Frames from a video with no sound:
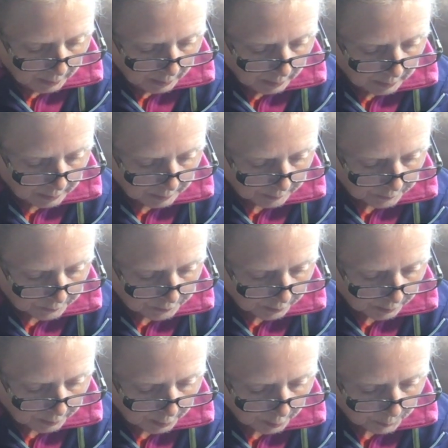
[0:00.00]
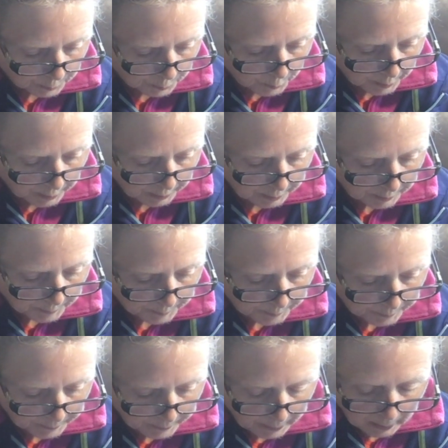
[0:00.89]
in a stuck-up way.
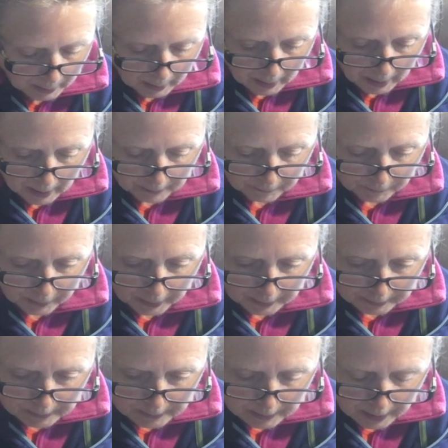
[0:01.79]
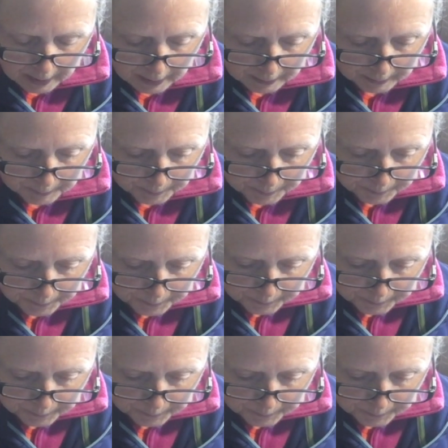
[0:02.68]
I've got time.